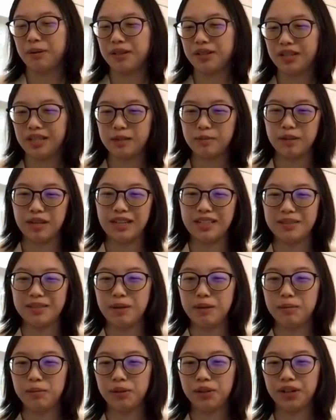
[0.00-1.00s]
whether it's because
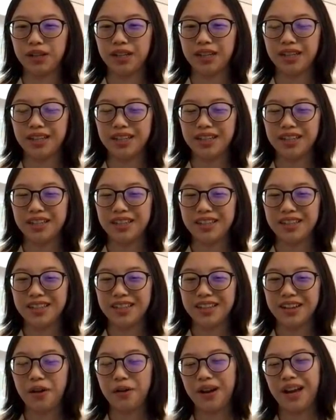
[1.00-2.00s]
people are,
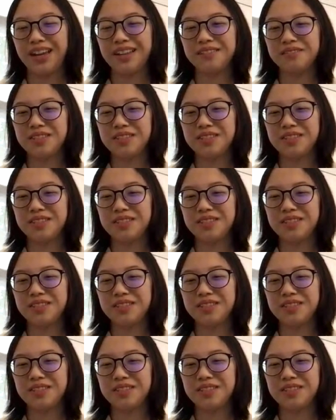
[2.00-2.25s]
okay,